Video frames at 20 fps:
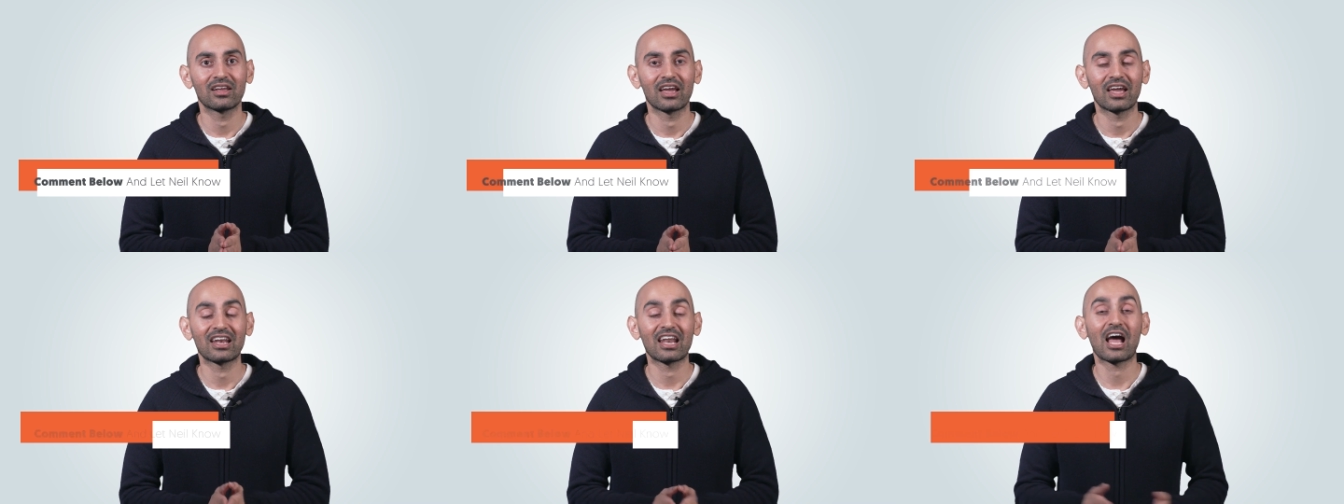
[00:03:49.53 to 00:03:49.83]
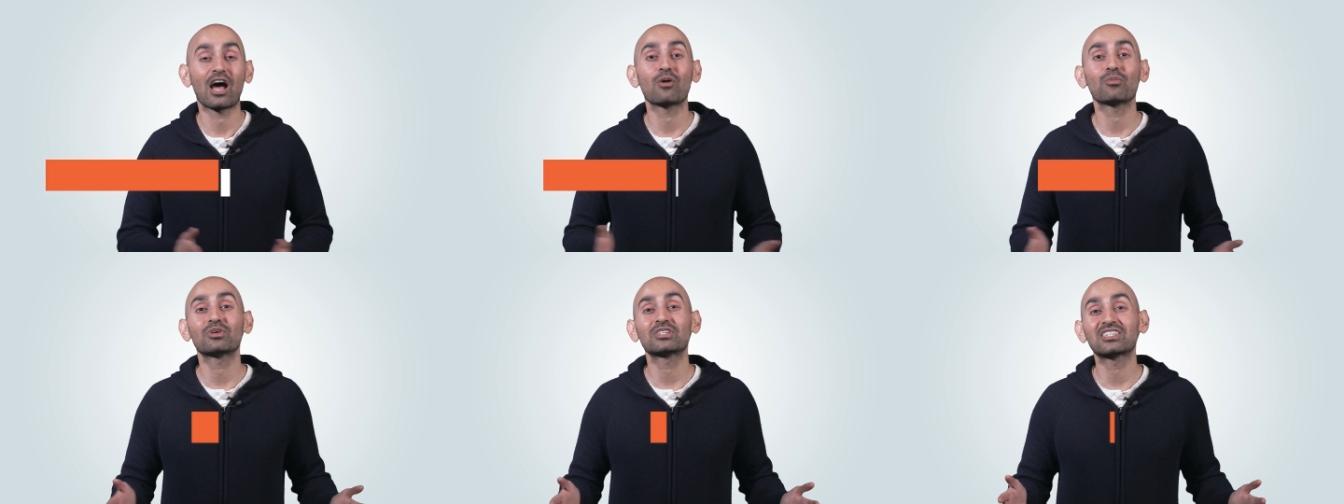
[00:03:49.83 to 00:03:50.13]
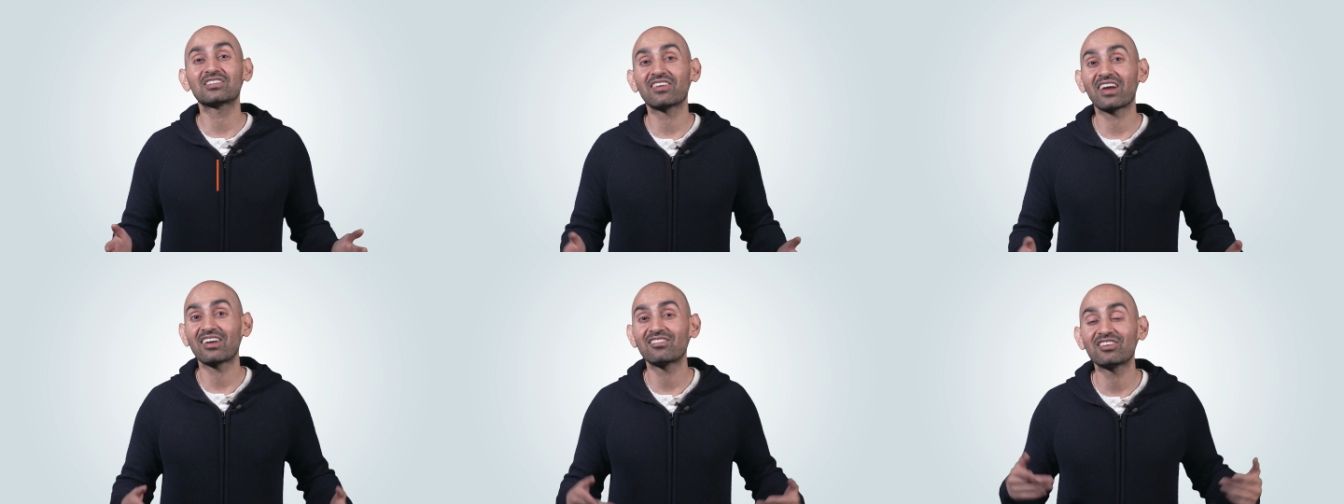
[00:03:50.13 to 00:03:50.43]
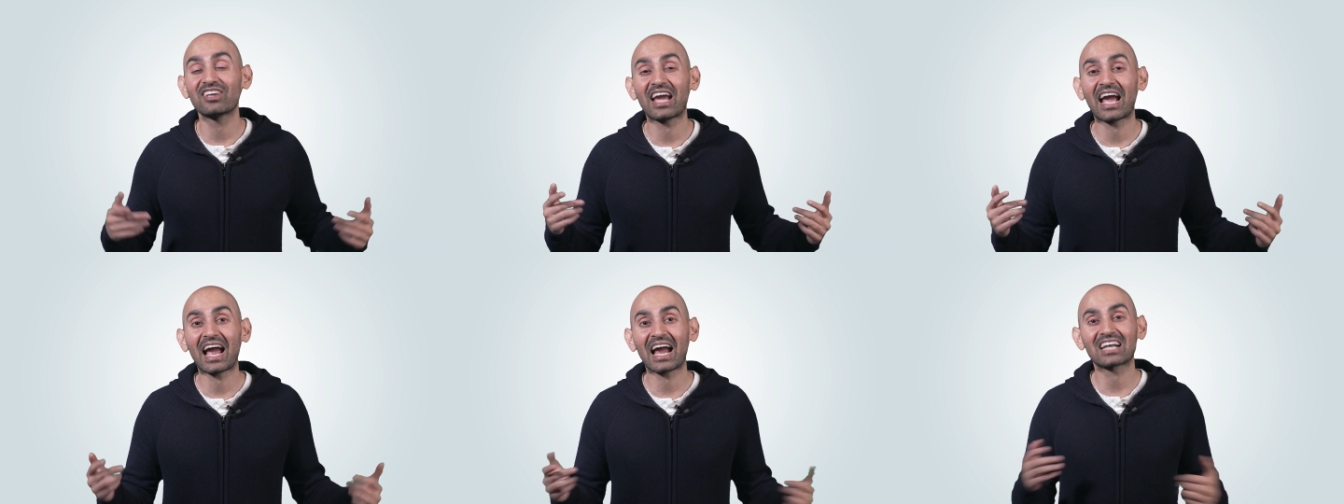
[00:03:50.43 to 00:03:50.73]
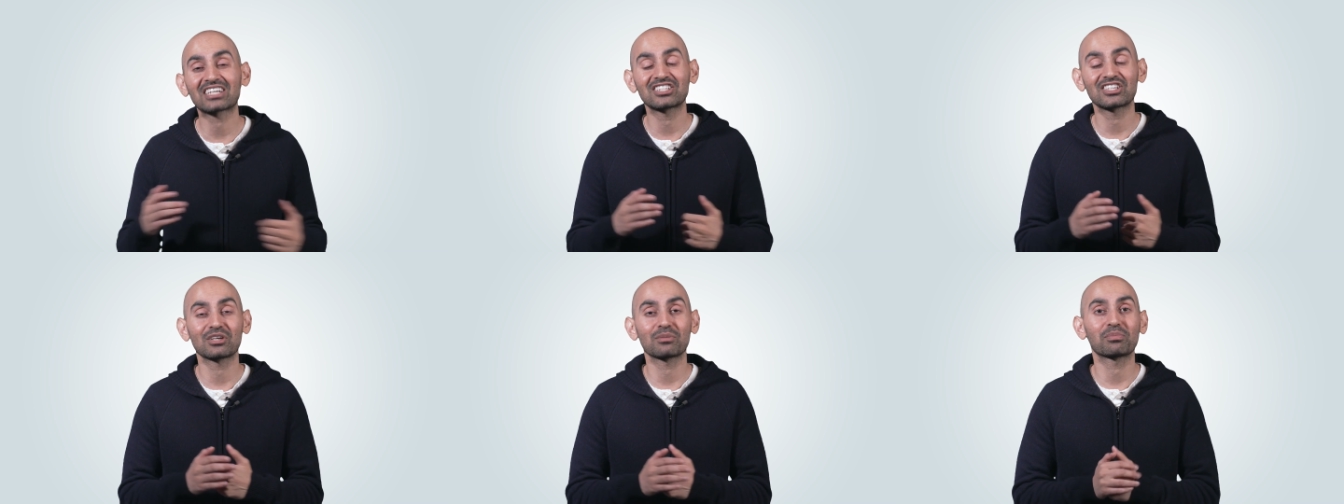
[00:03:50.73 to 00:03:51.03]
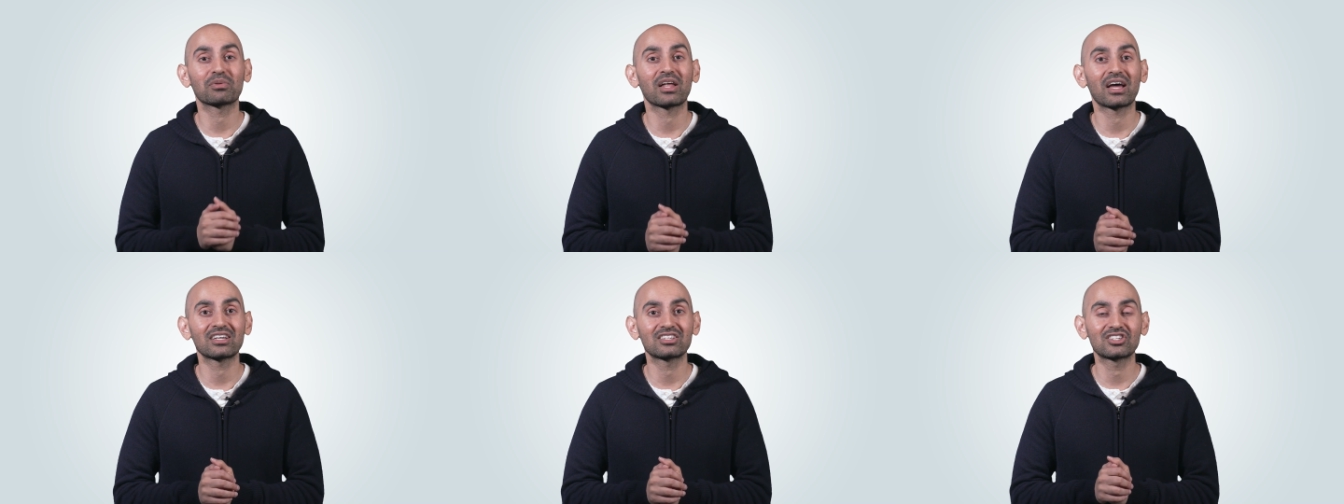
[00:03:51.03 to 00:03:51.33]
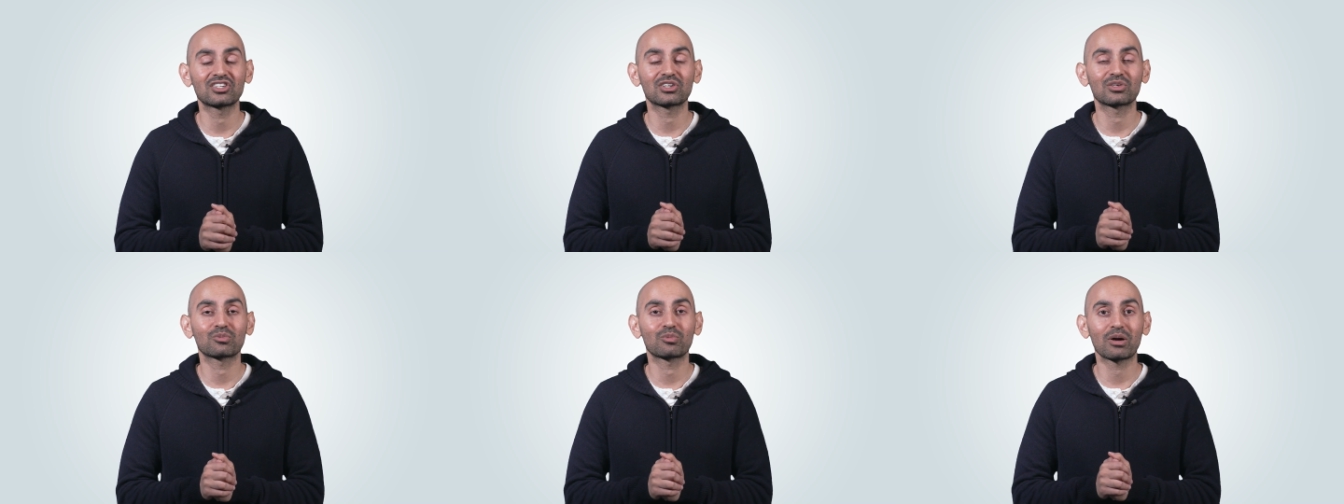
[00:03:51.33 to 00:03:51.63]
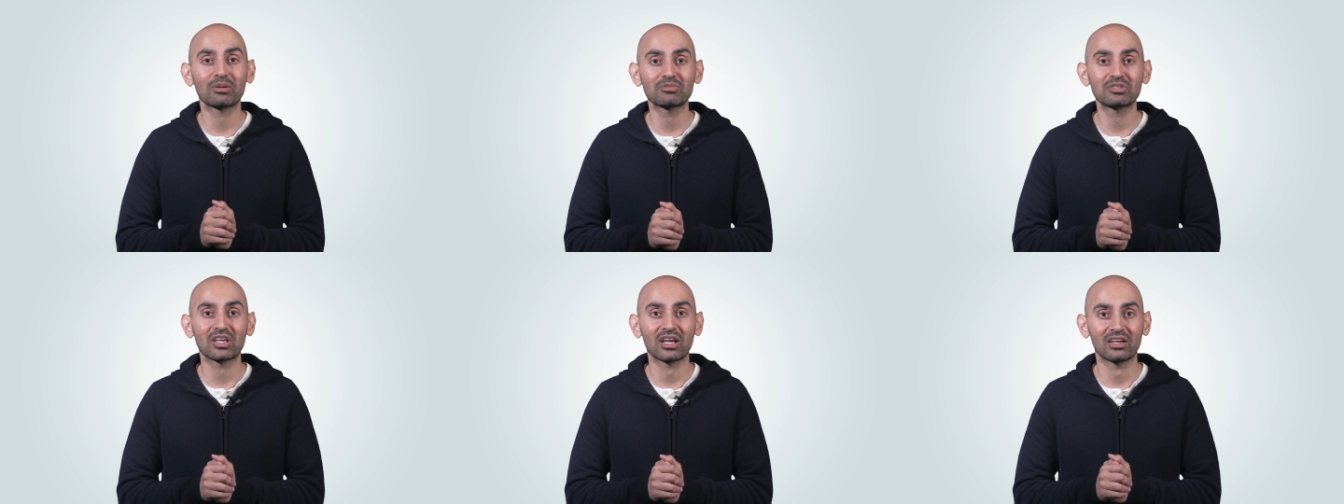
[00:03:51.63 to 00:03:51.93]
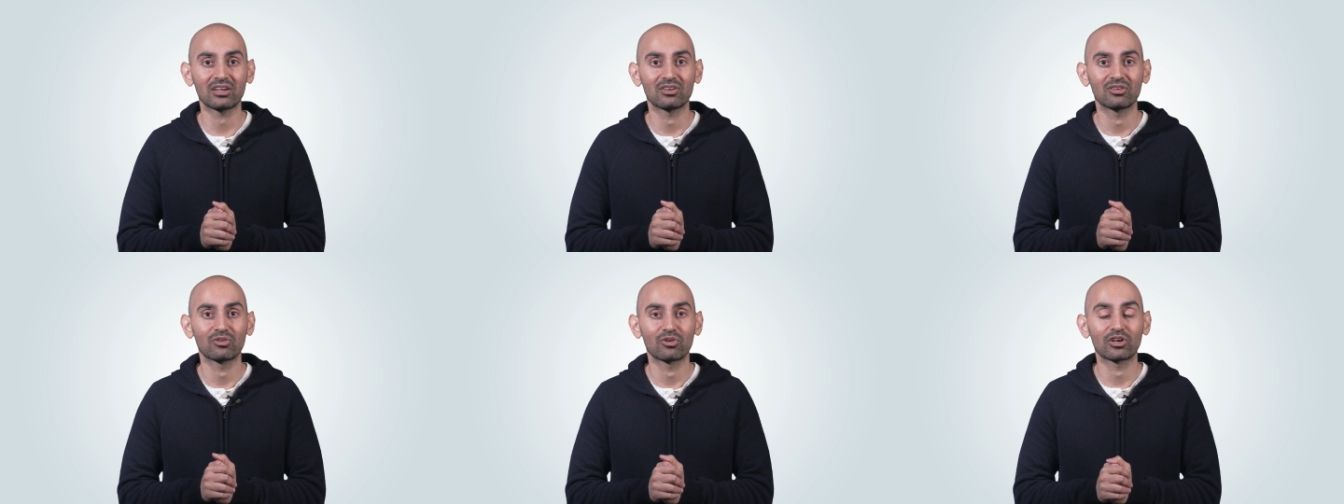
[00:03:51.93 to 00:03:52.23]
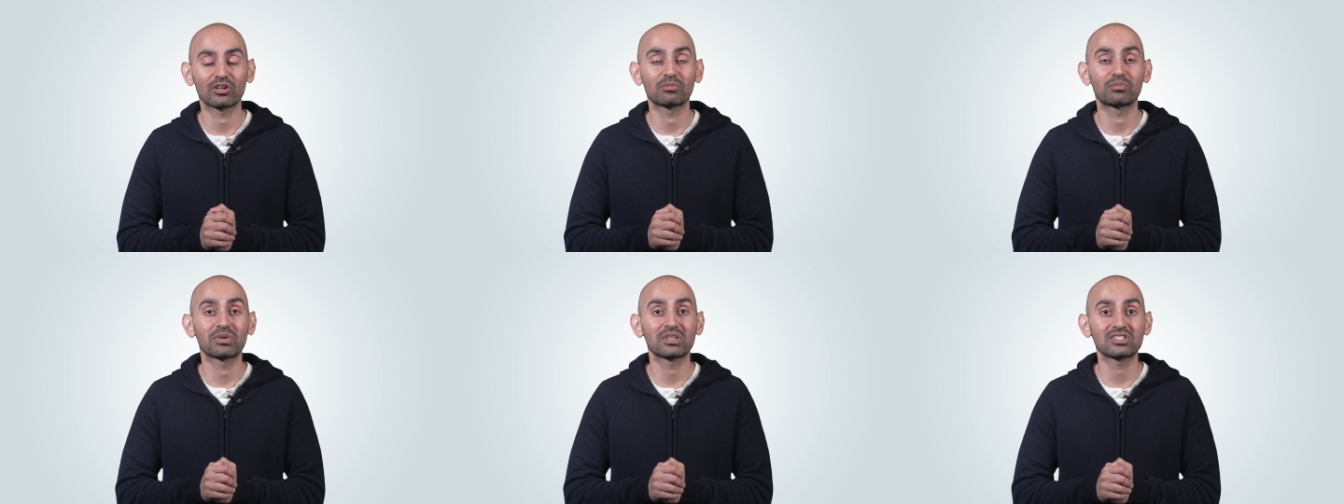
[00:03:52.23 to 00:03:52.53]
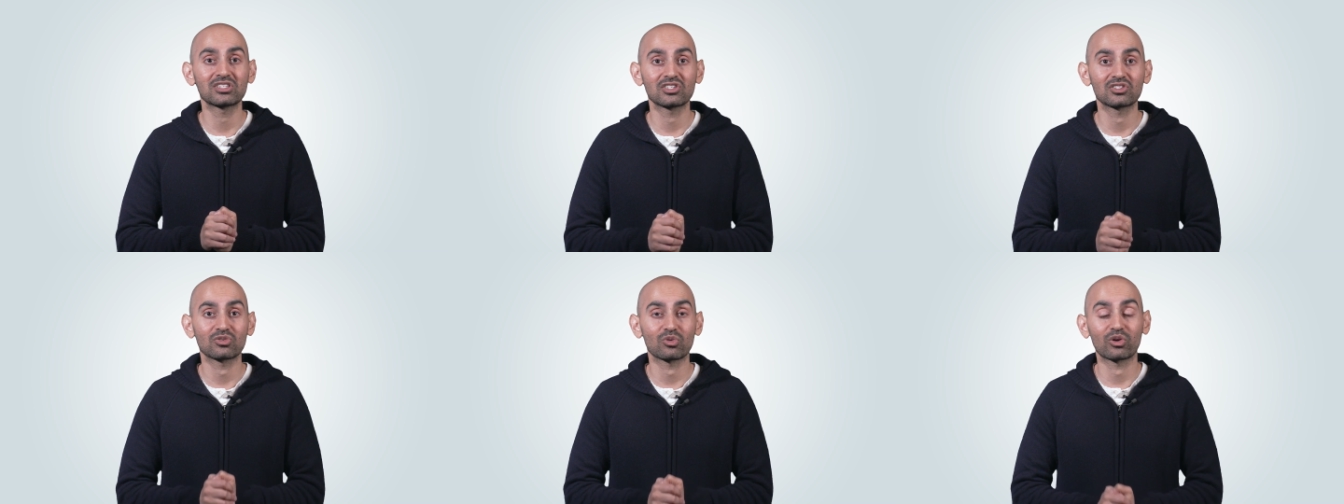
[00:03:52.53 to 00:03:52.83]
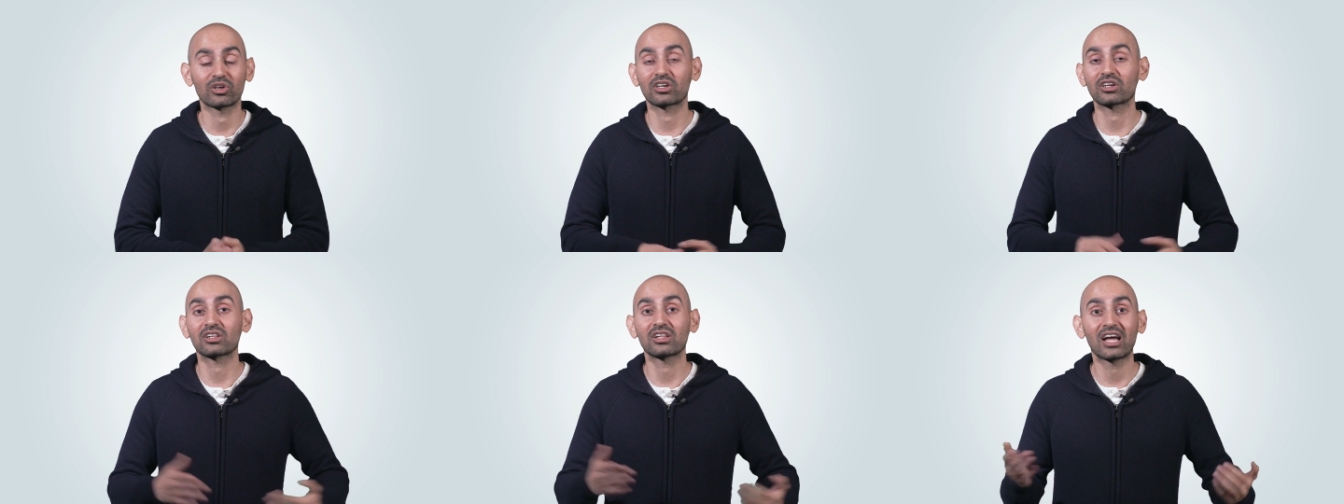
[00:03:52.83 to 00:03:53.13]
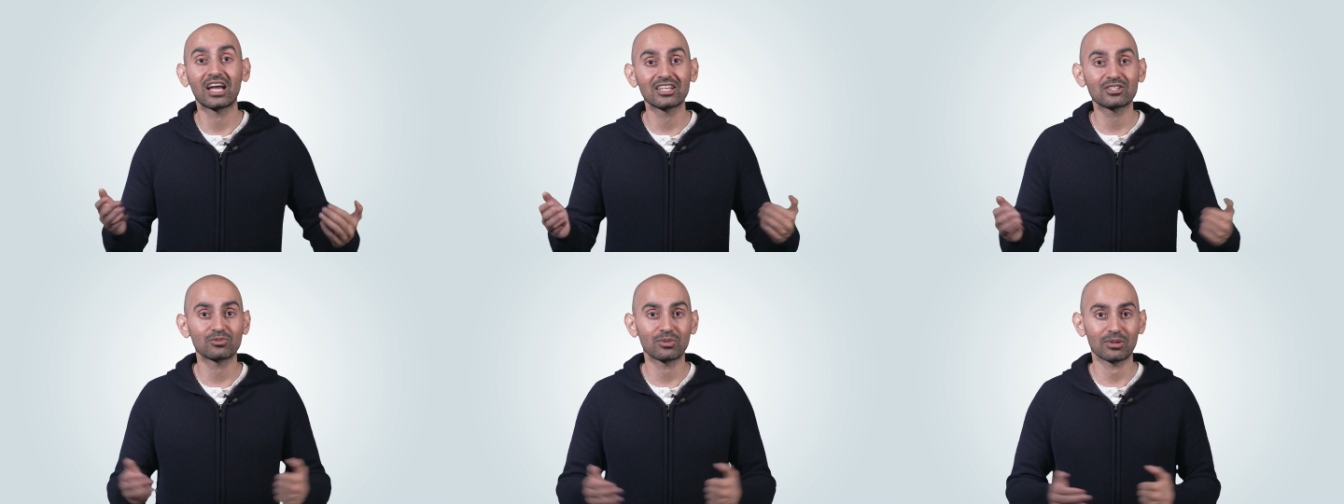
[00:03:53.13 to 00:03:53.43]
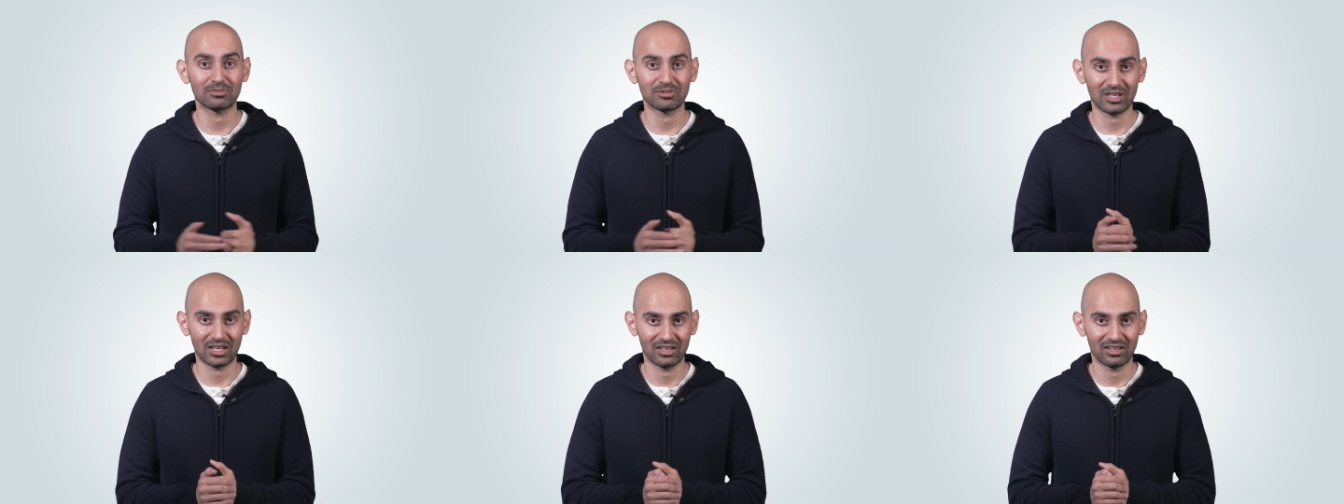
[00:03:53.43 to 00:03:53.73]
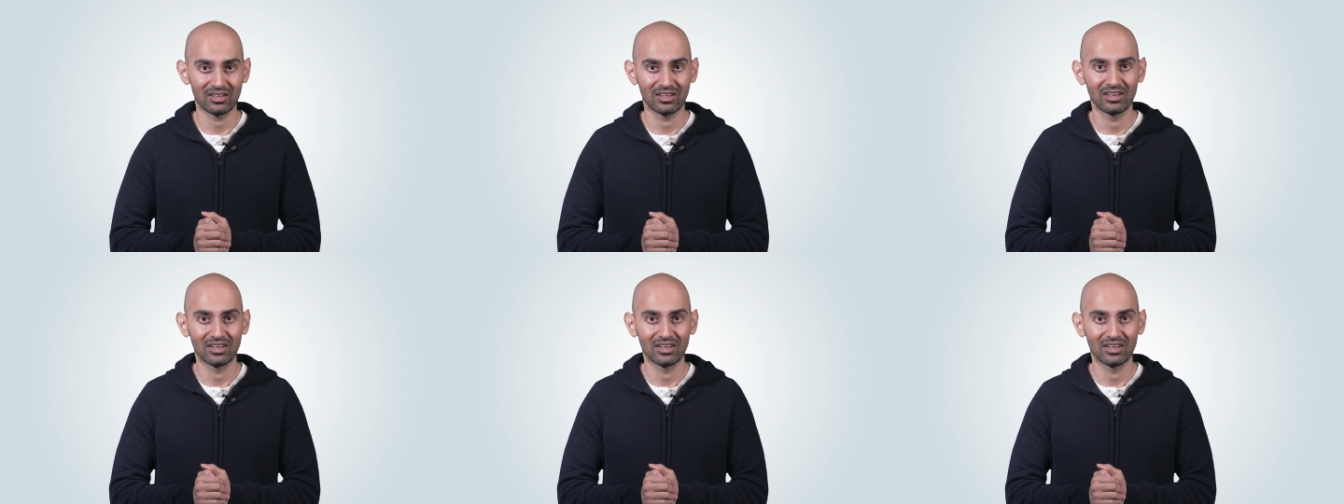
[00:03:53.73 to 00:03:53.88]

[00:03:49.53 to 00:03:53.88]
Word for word: and how much of it have you actually applied to your website or your business or your client's website?